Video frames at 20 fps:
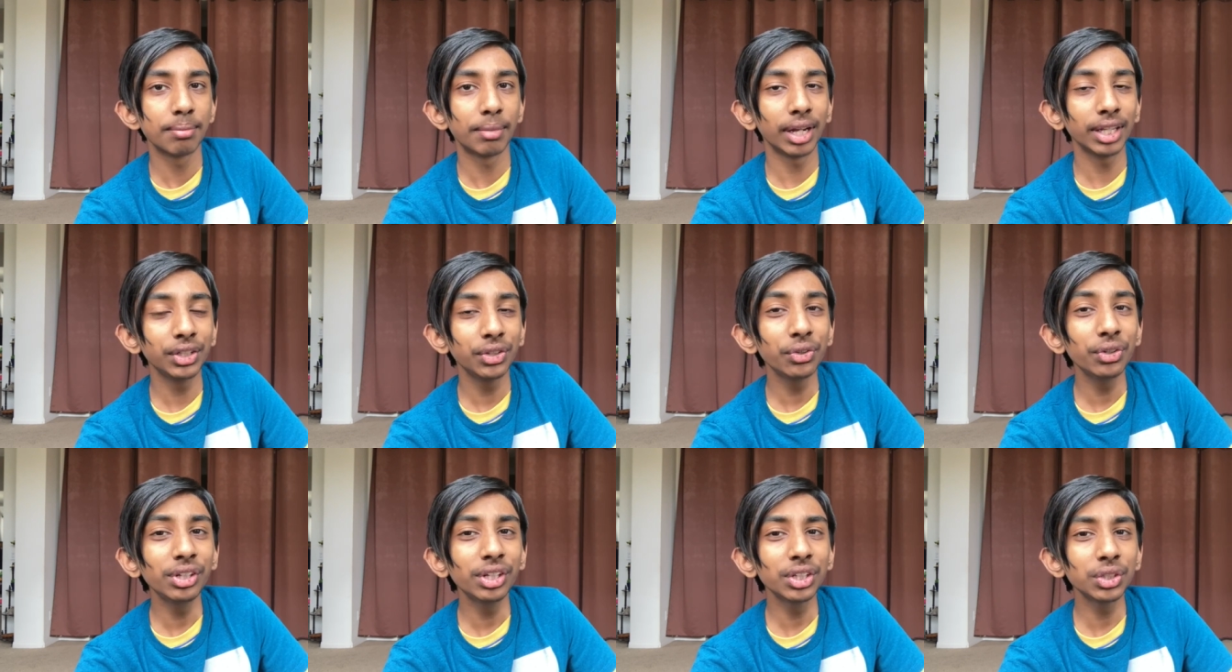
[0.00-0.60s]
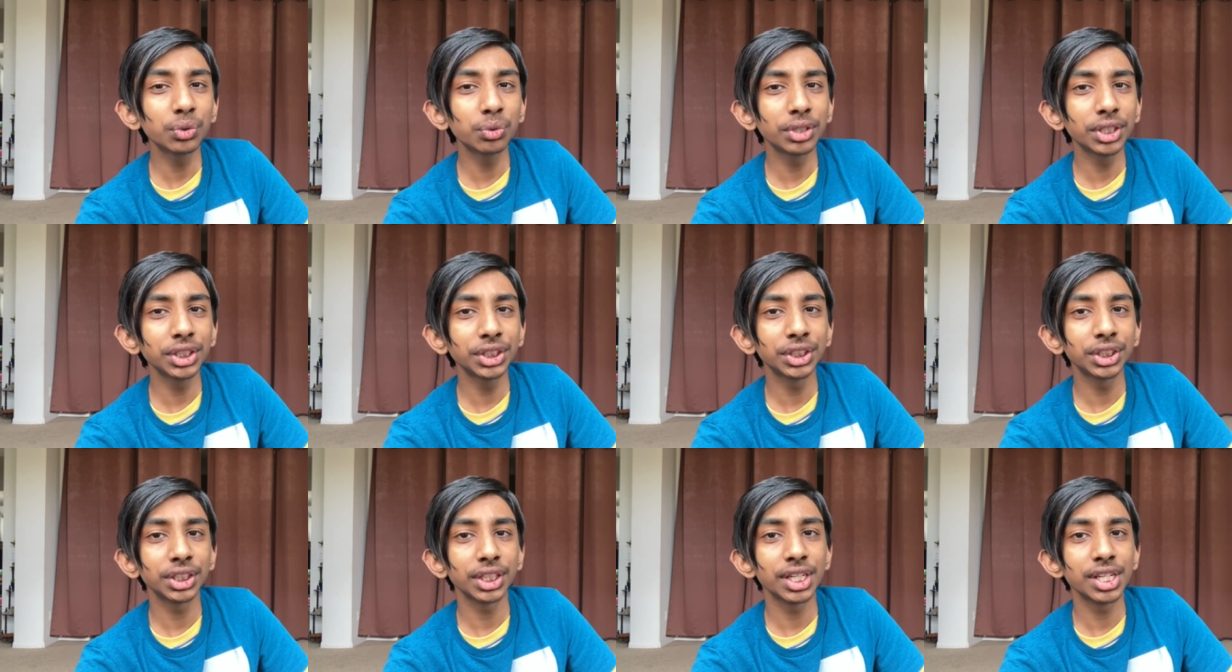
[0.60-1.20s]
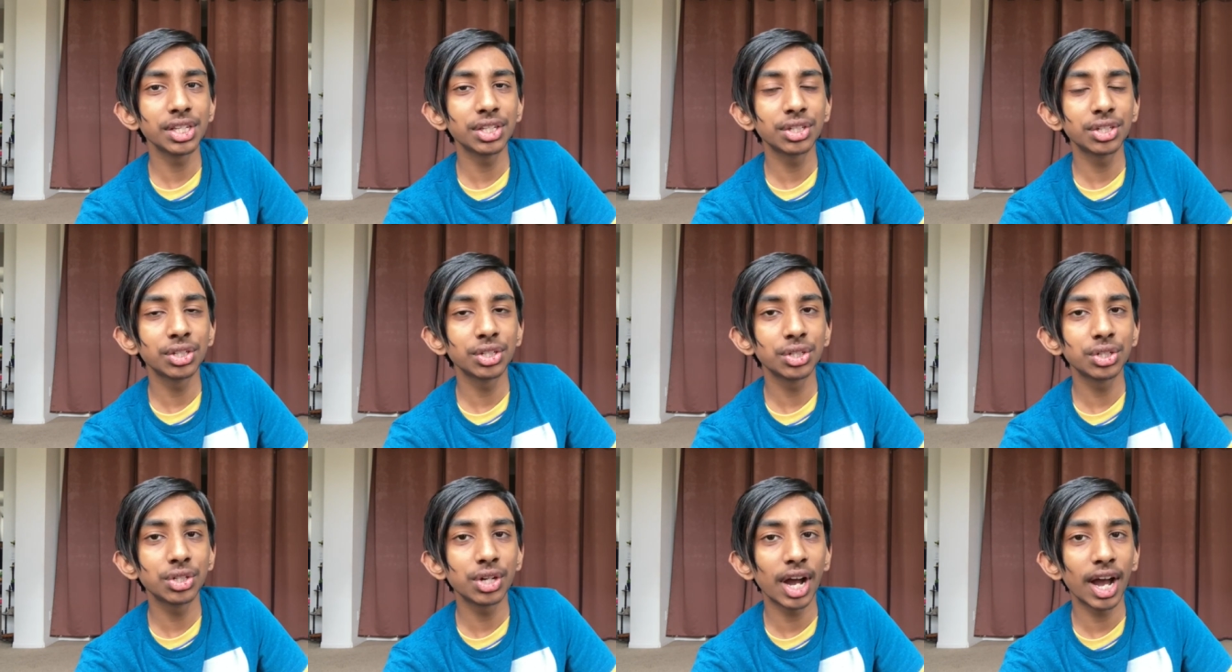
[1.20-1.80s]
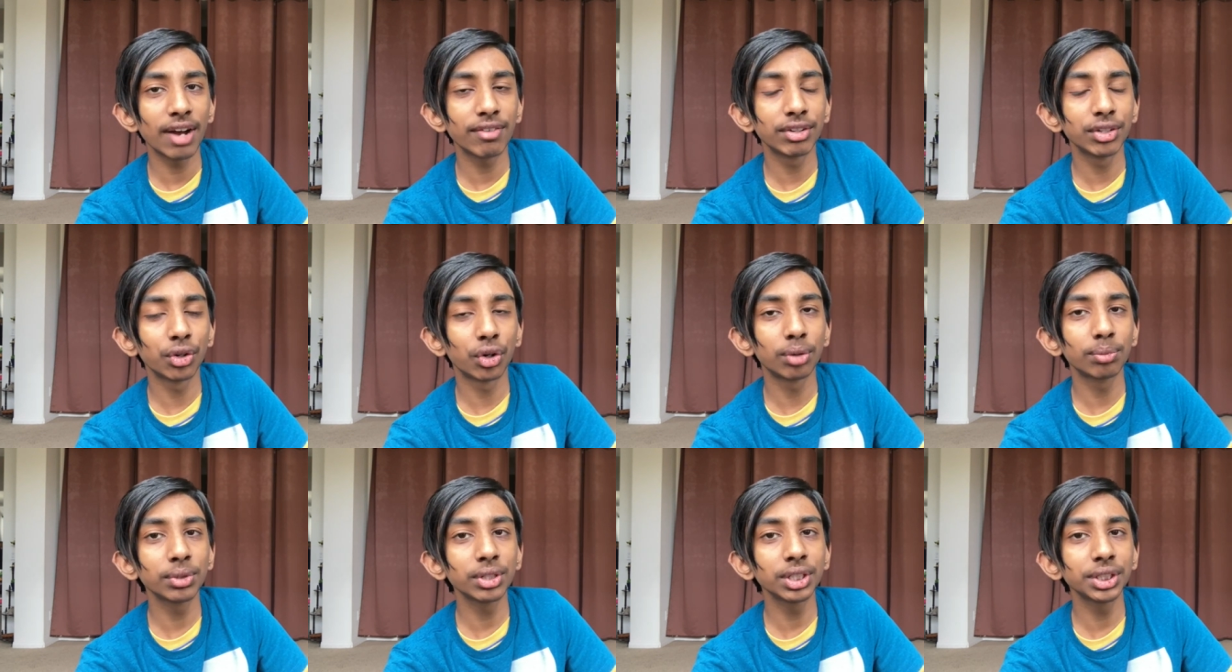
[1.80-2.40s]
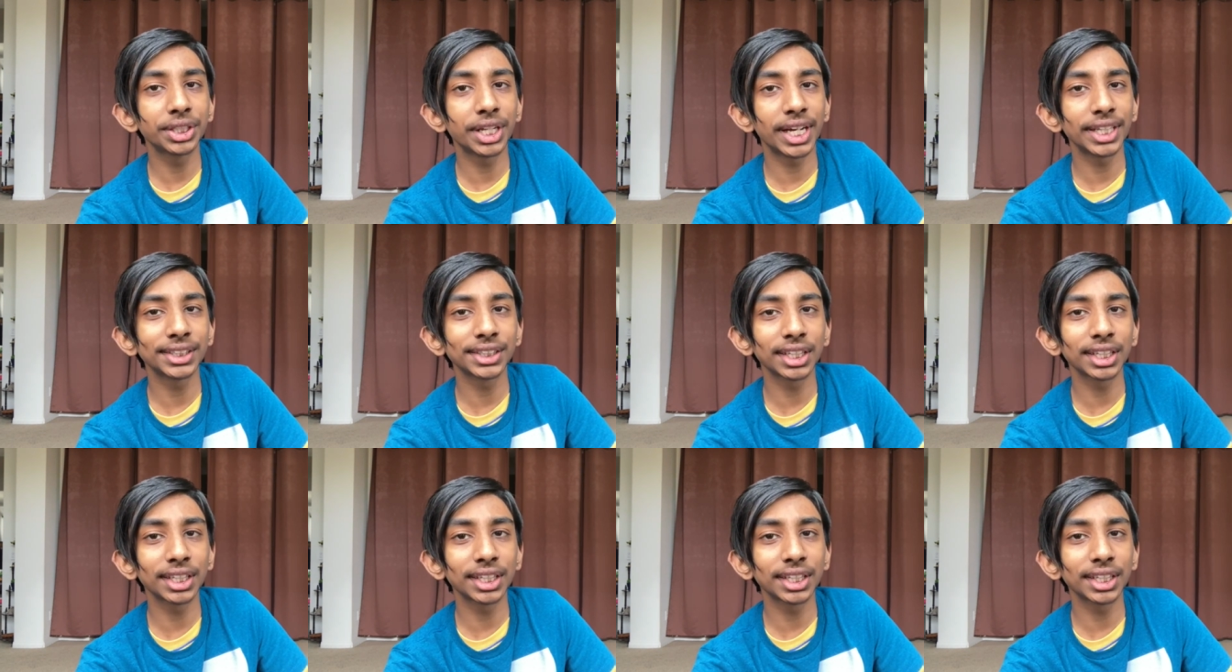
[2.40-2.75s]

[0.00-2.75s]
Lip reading: My New Year's wish is to have a normal dance